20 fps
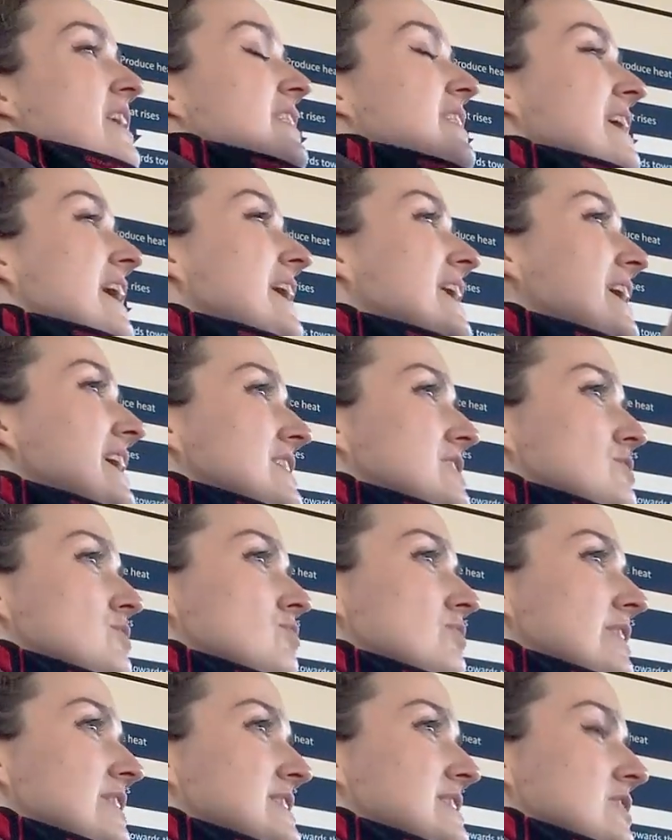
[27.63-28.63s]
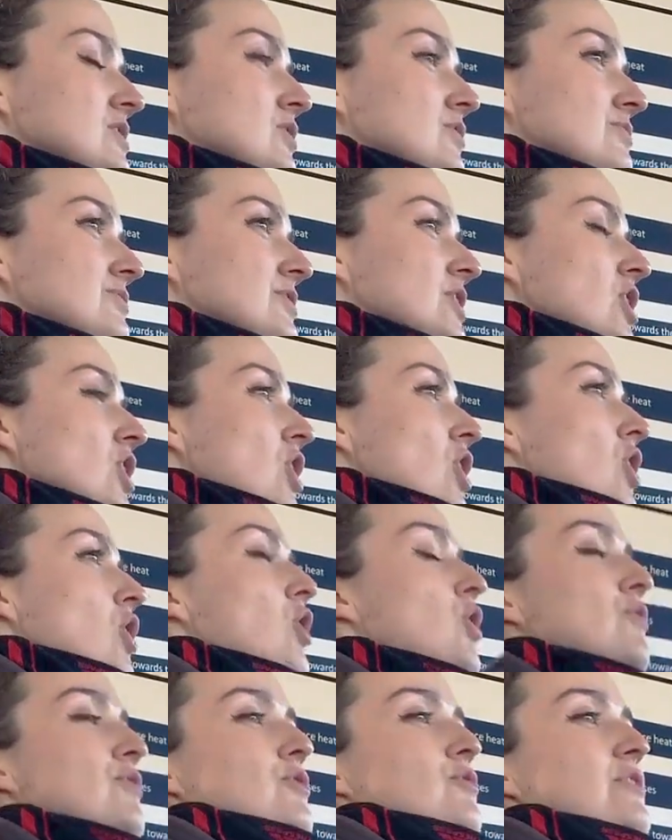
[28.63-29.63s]
That has a risk of
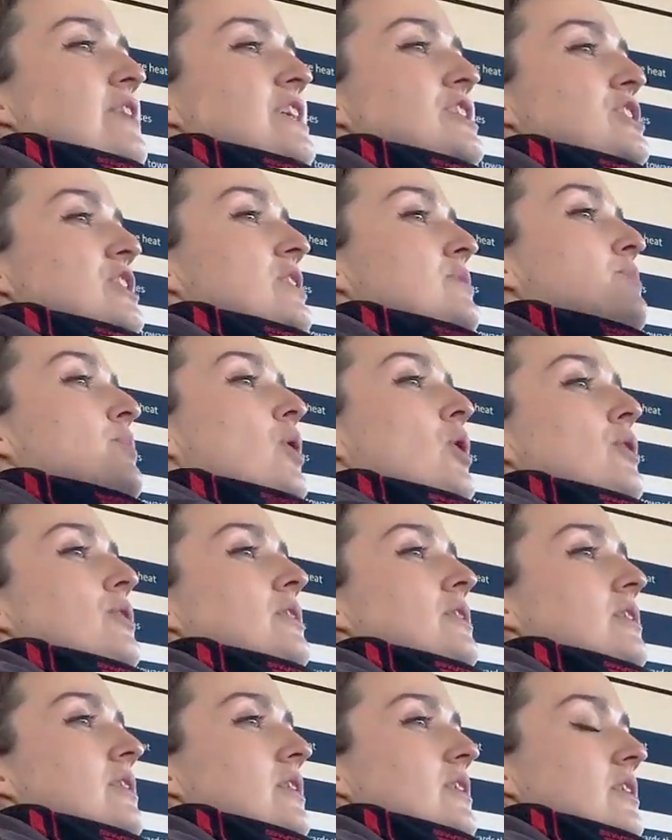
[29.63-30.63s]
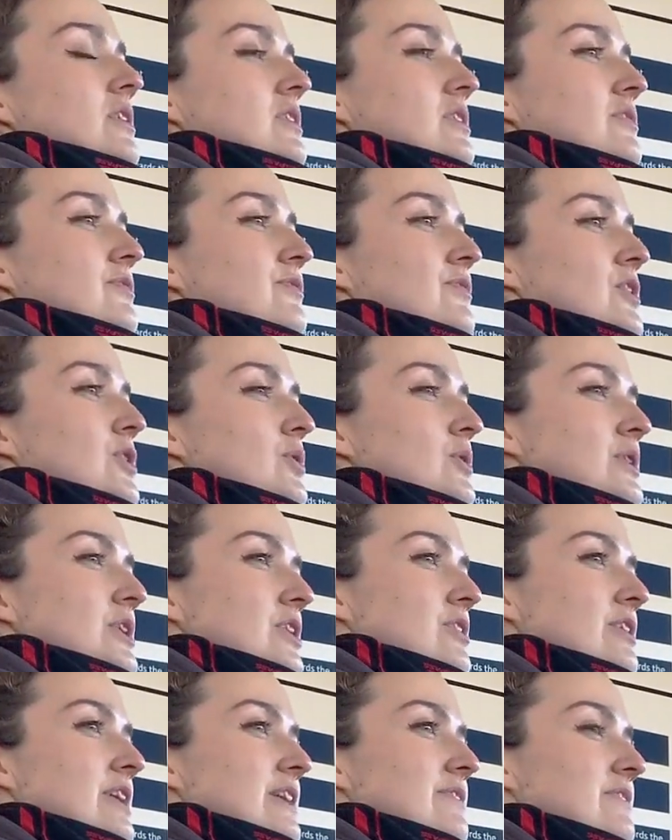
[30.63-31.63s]
overreaching and putting the fluid that
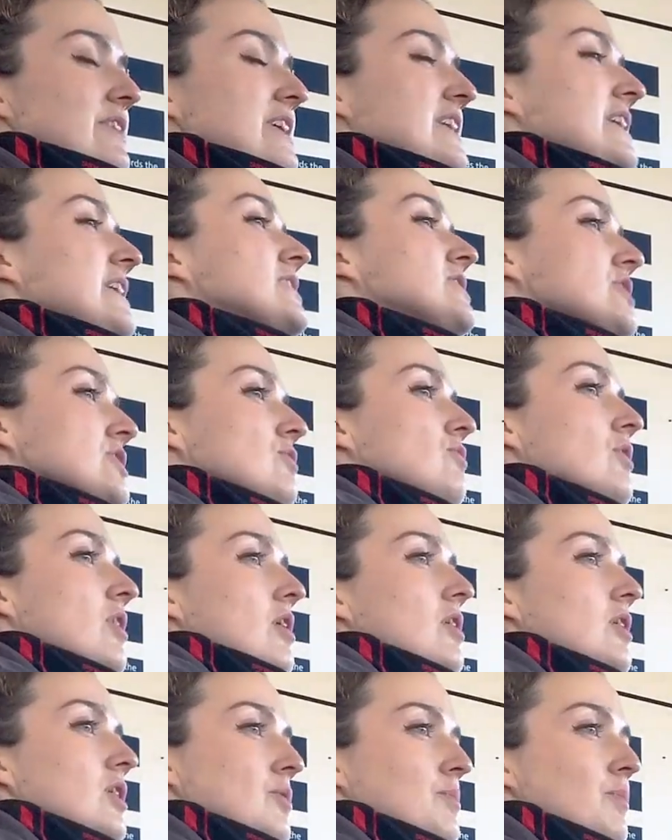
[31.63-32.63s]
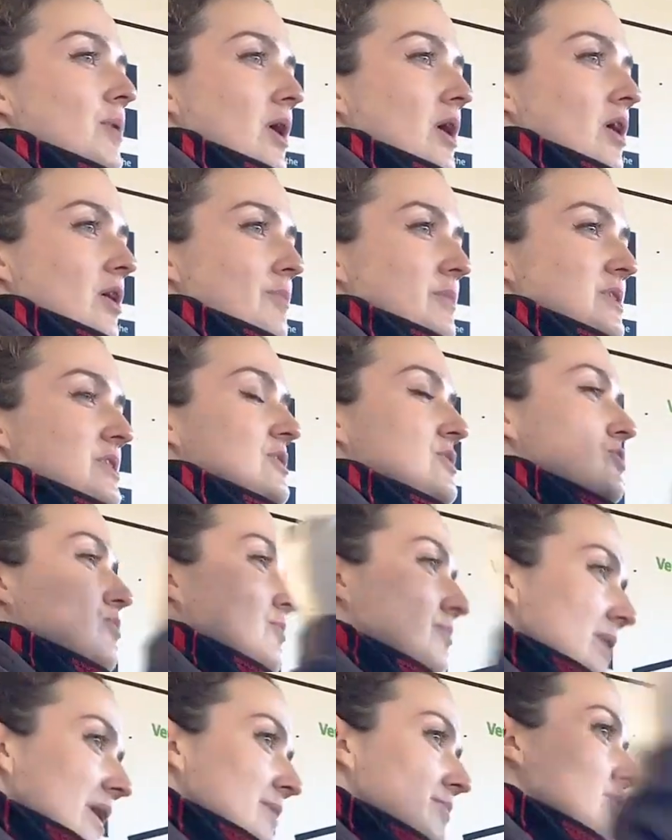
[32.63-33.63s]
you're giving in into the wrong compartment, because
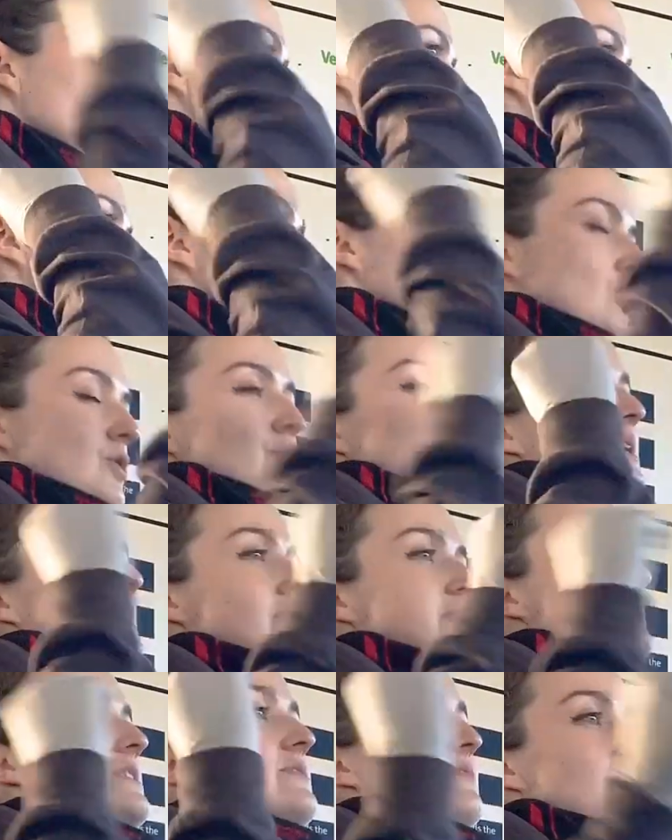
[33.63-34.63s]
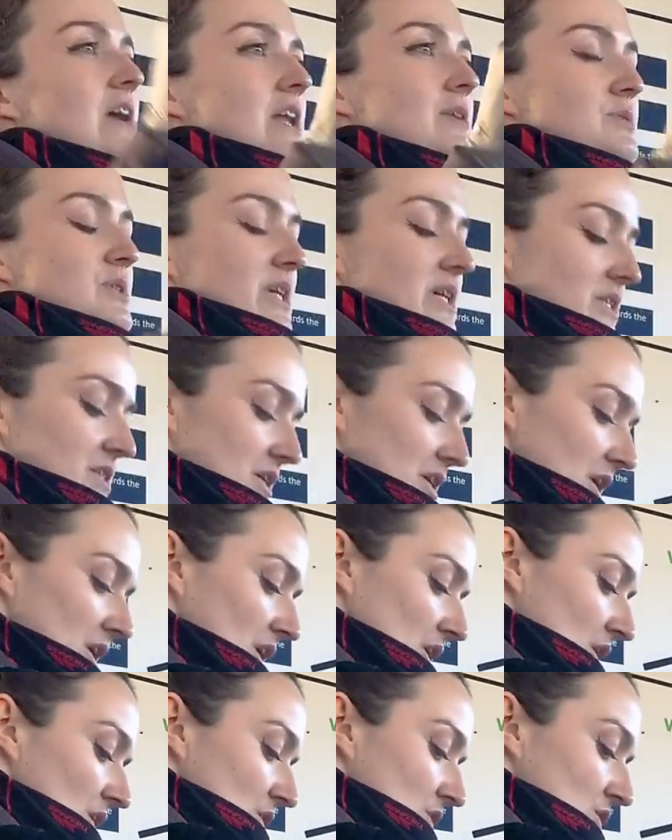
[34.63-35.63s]
remember, the rumen isn't developed yet.
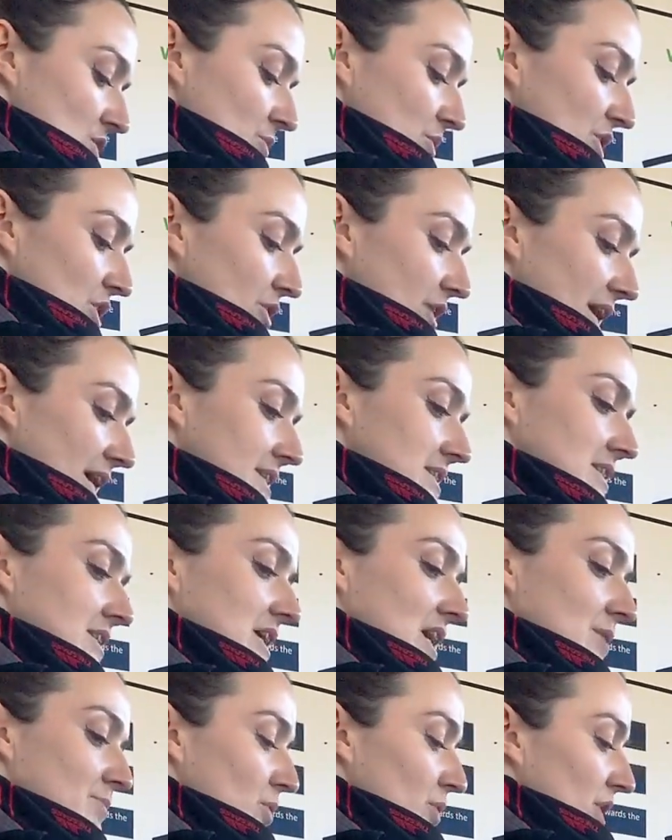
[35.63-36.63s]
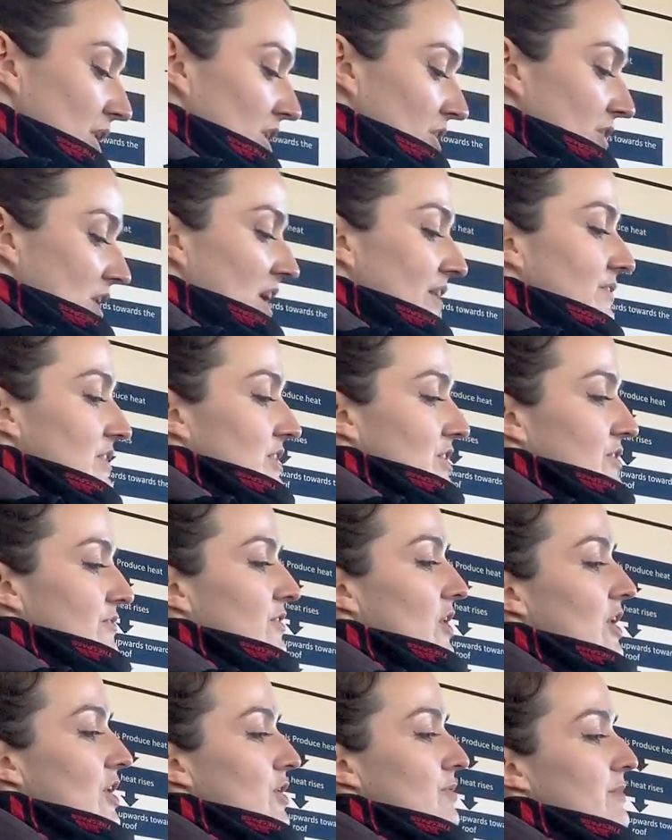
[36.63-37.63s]
So when you get to that point, you have it,
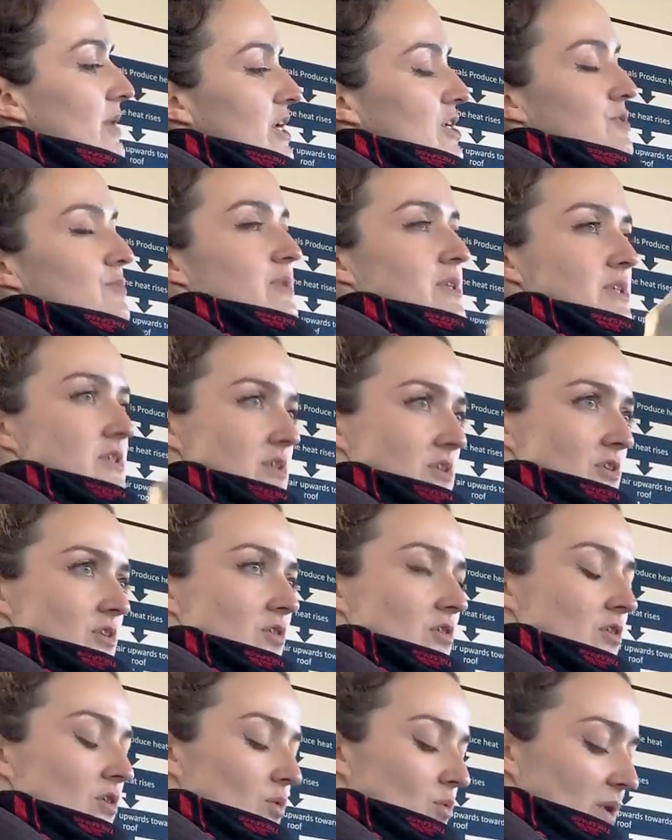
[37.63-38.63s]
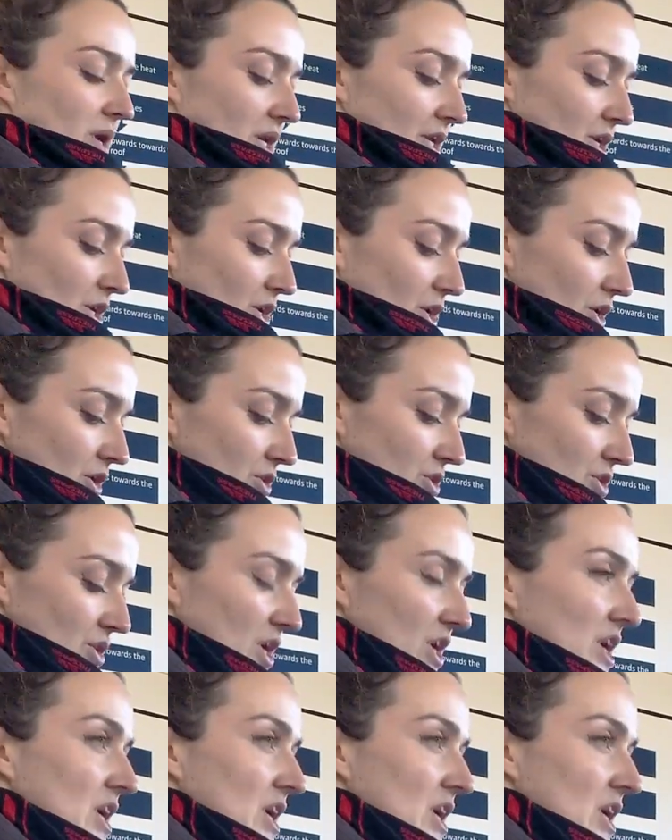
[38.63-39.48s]
you've got your measurement, you're all well and good.